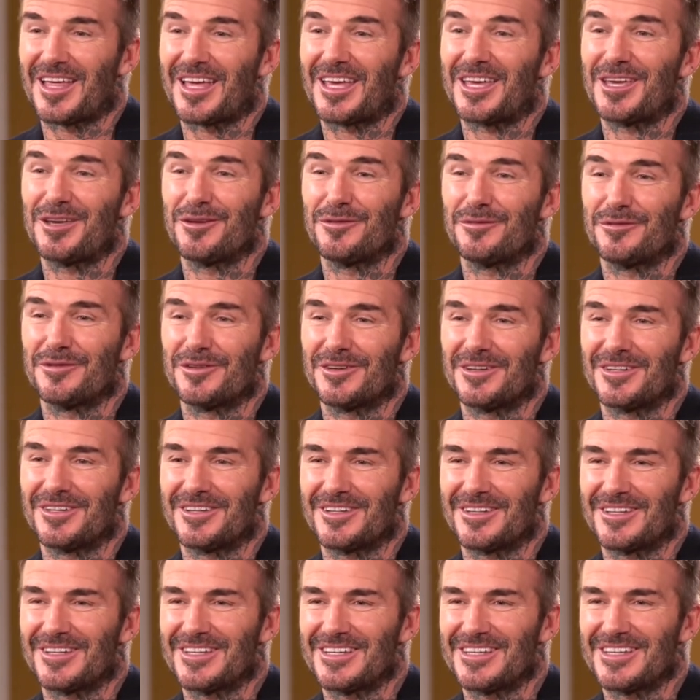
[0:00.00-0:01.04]
thank you
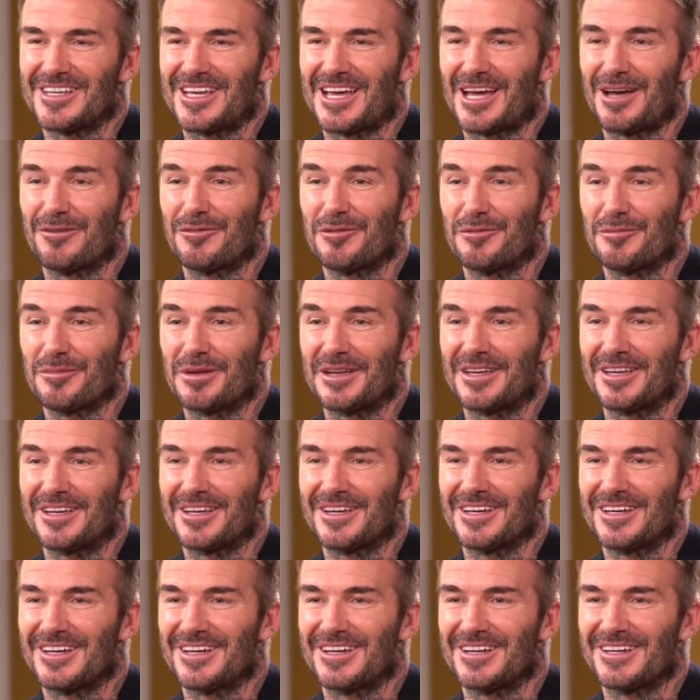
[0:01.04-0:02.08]
for having me
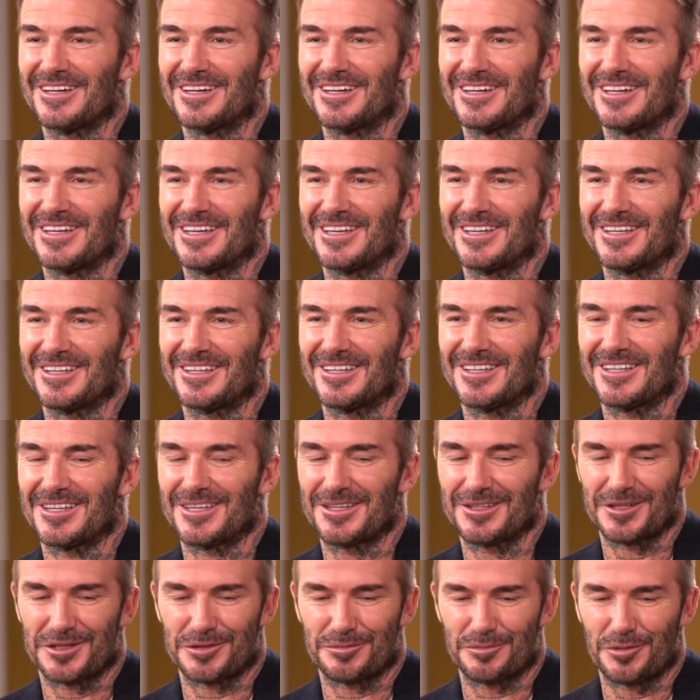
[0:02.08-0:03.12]
in
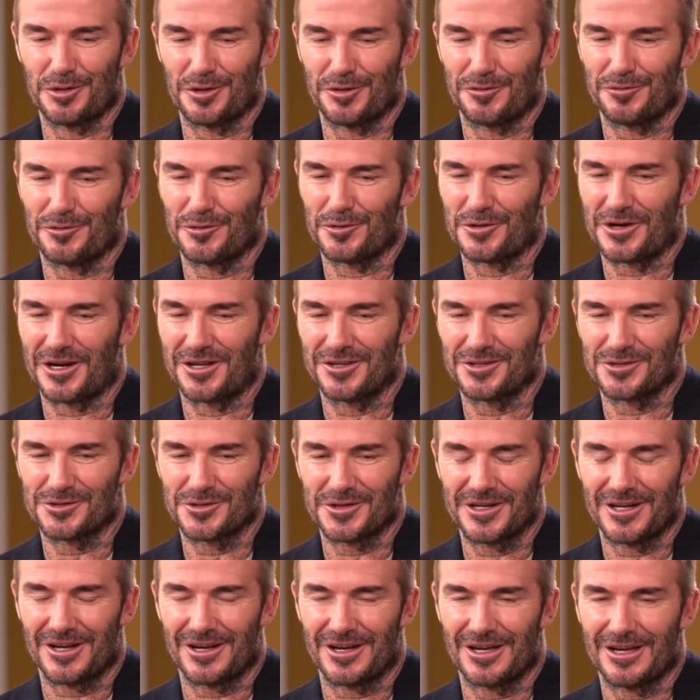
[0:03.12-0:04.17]
this beautiful
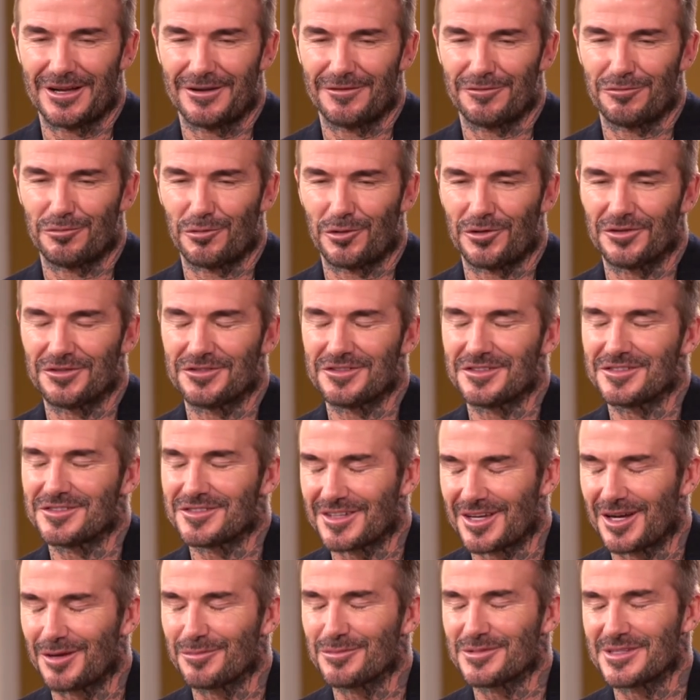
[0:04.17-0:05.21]
country. I have wanted to
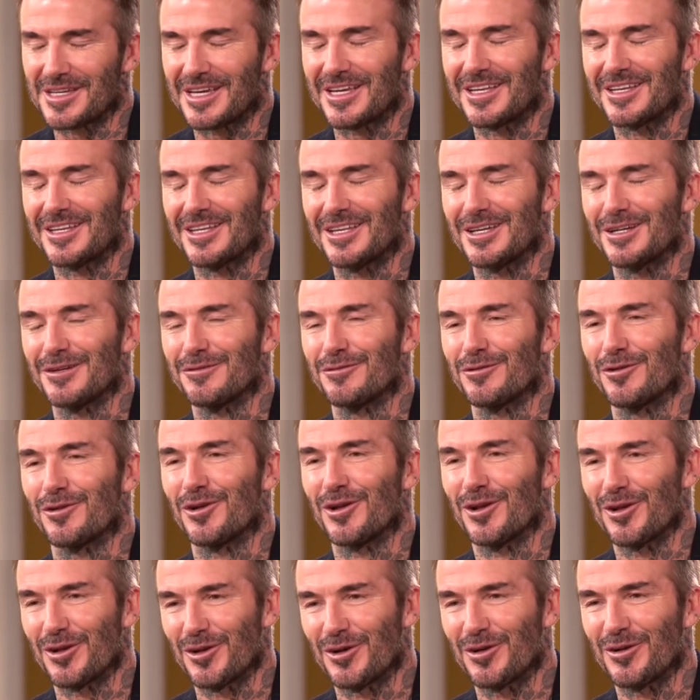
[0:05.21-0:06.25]
come to India for
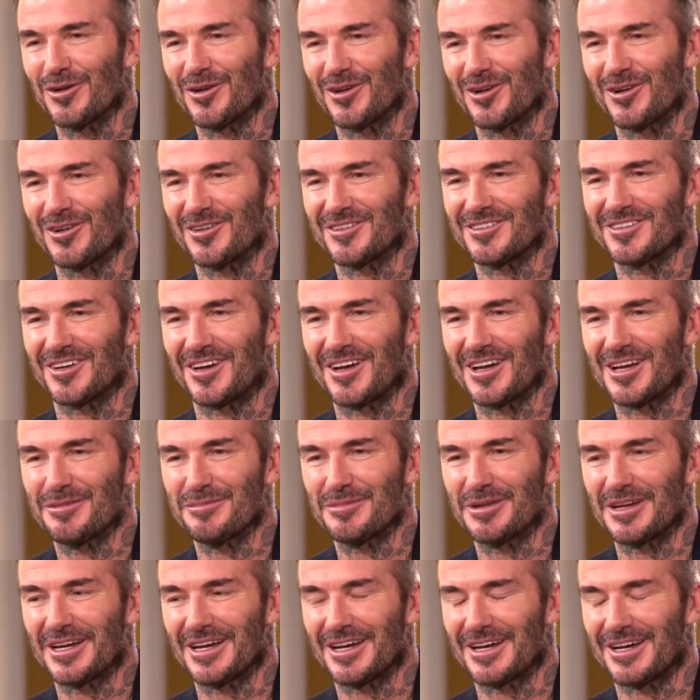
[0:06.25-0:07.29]
a long, long
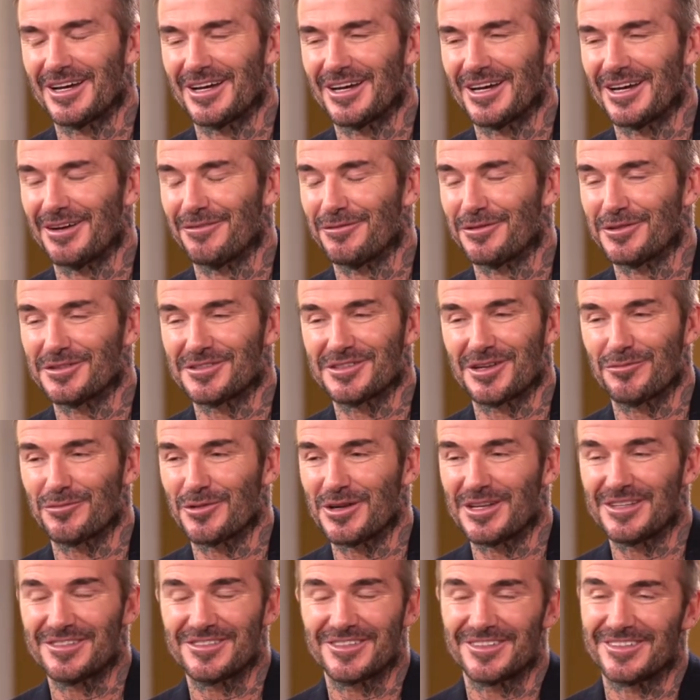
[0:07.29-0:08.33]
time, and for some
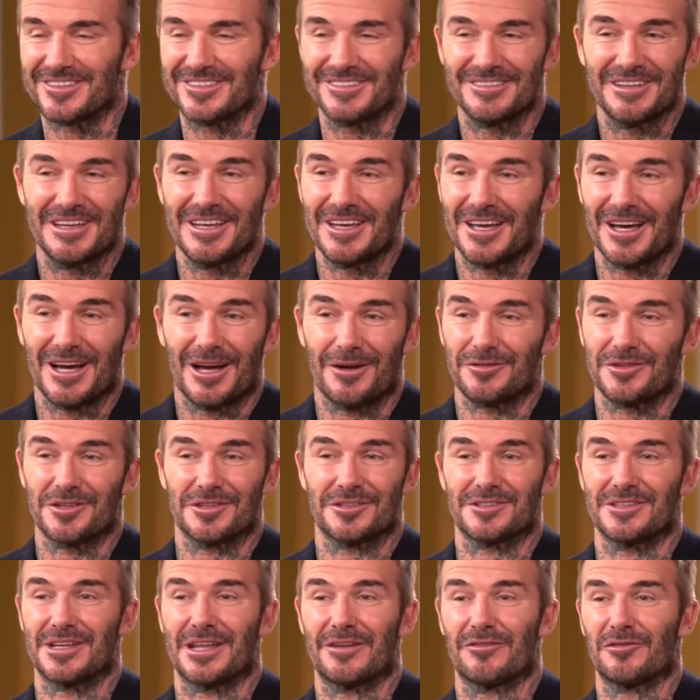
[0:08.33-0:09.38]
reason, I've
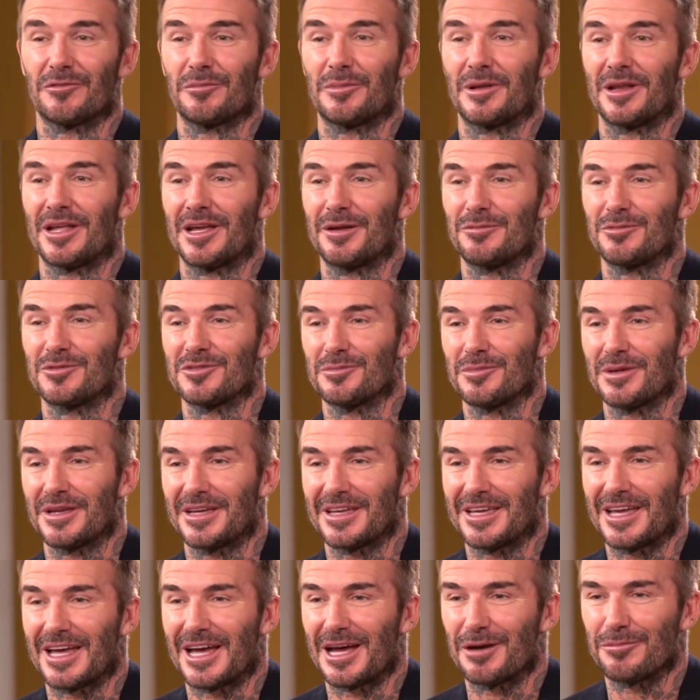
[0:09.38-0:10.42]
just never been able to
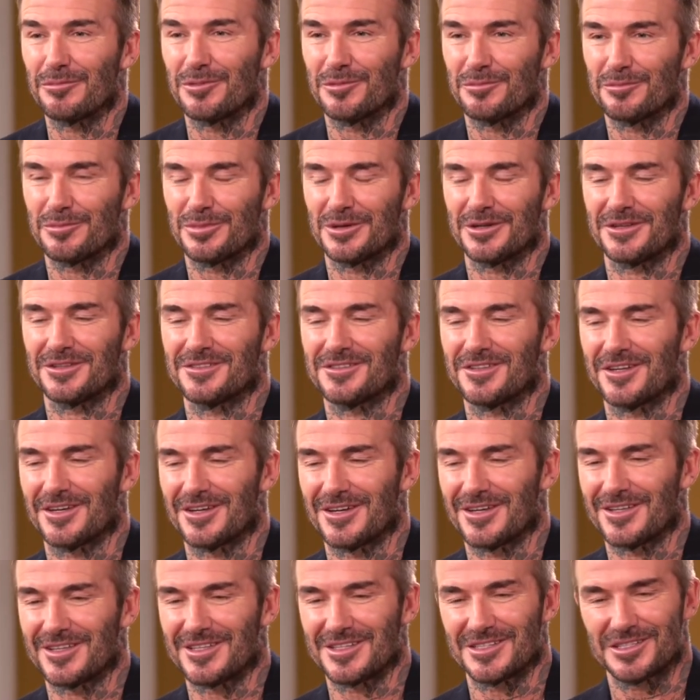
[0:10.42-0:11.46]
make it happen. But
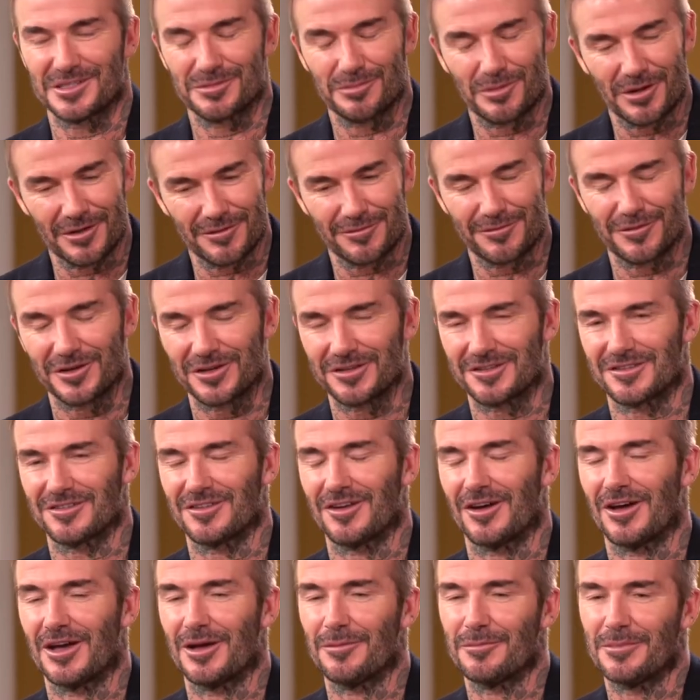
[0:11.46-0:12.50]
this is my first
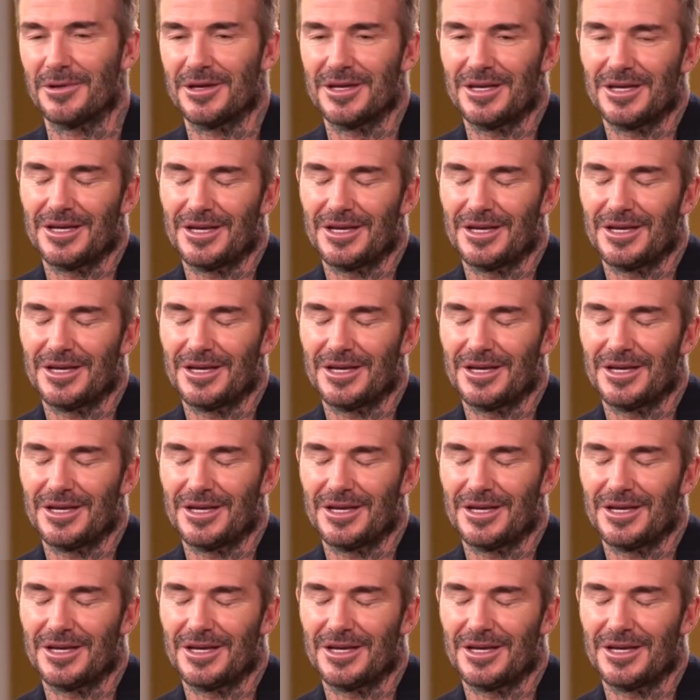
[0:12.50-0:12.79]
time,